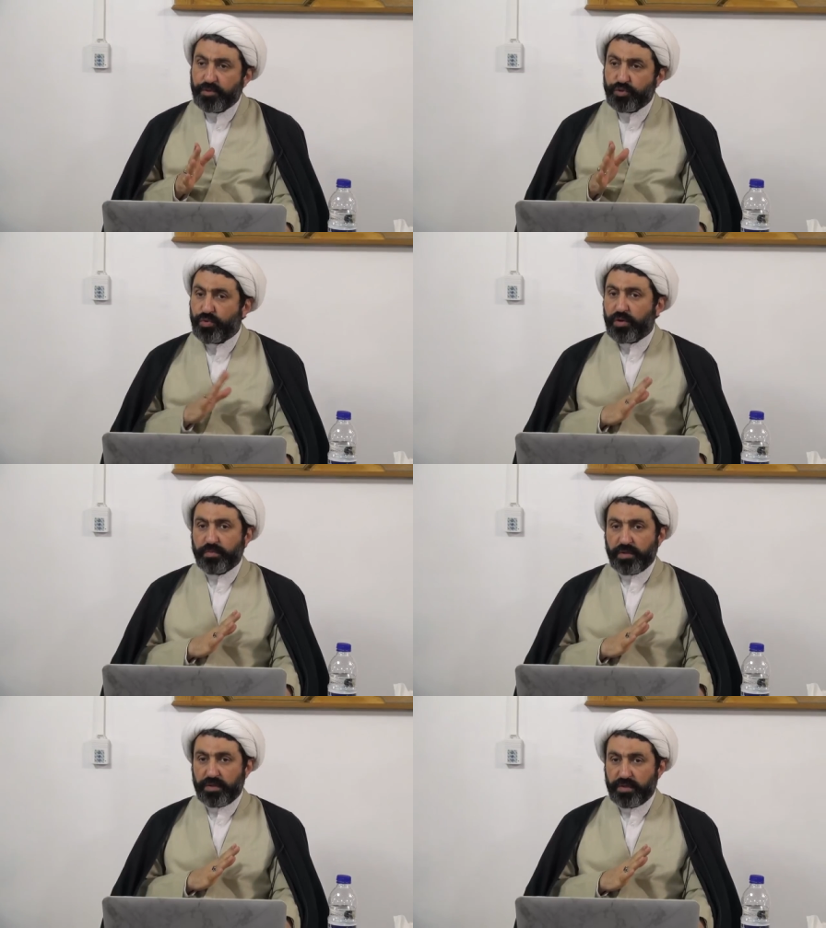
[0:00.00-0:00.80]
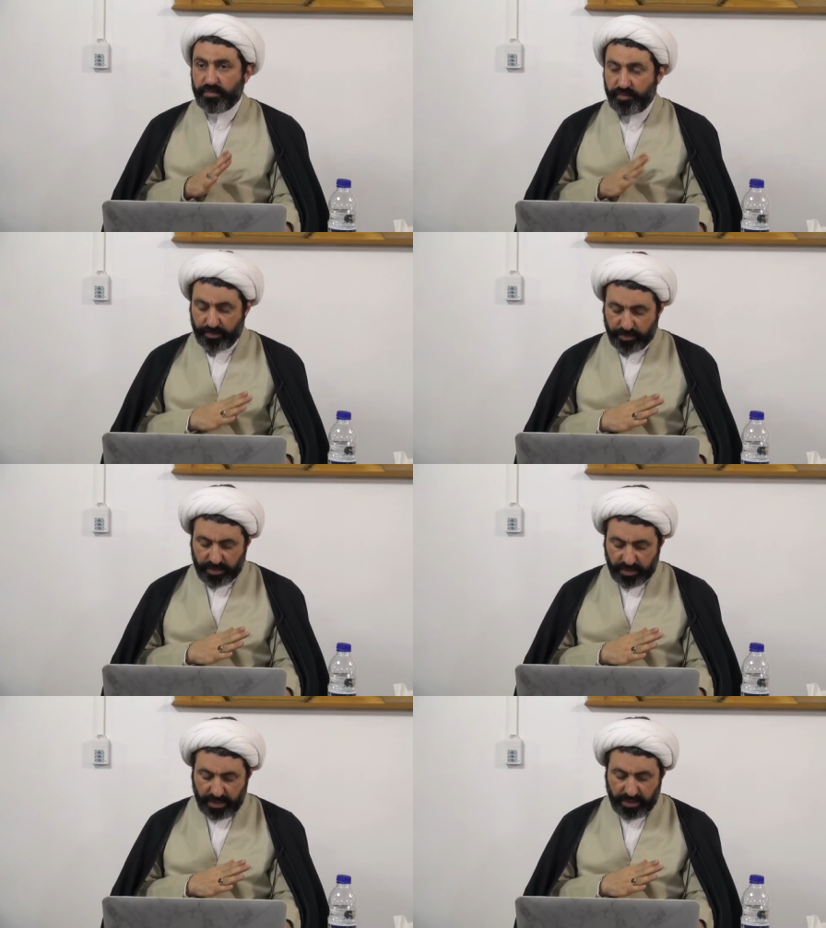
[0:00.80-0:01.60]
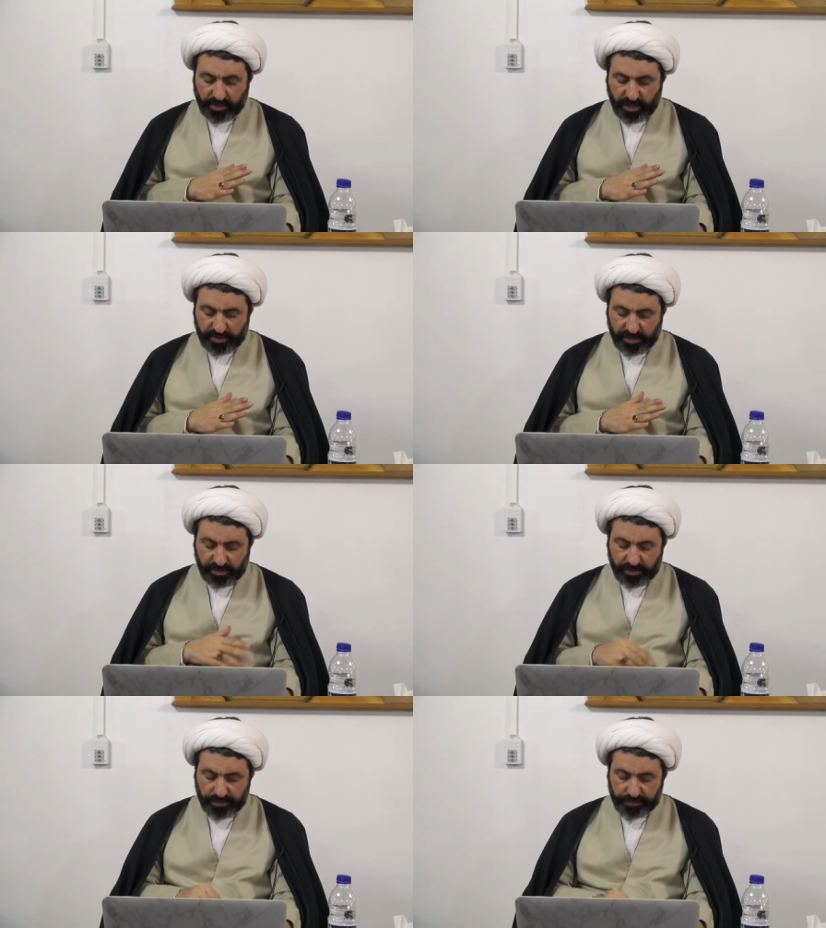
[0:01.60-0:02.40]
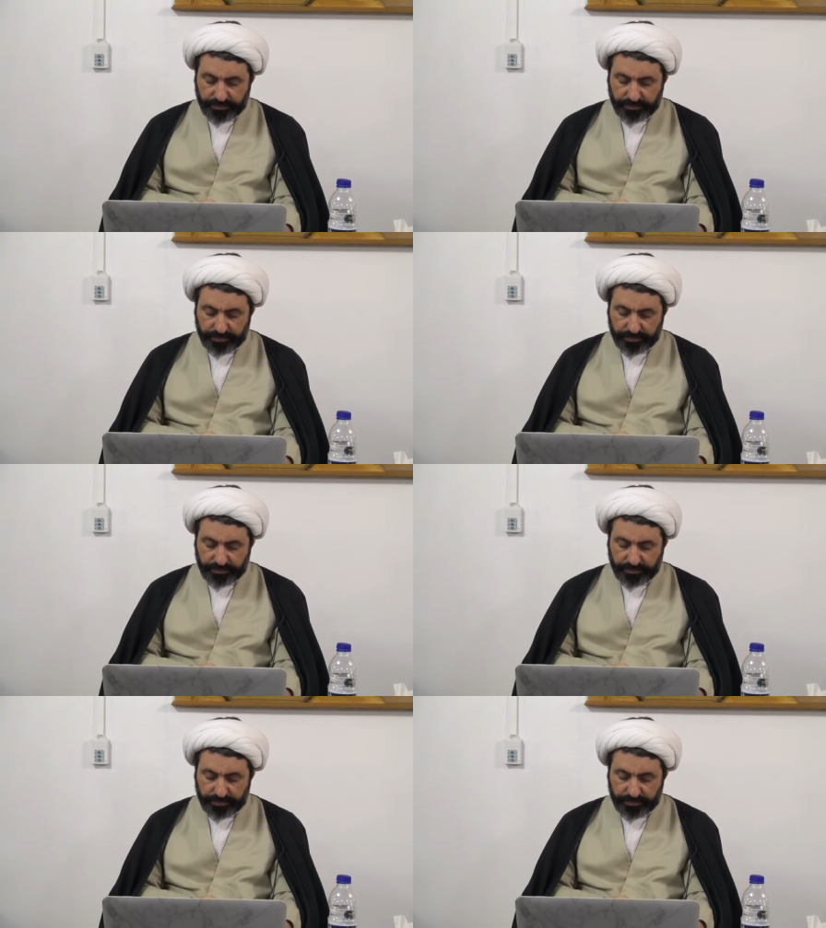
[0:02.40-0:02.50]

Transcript: zulm from any injustice.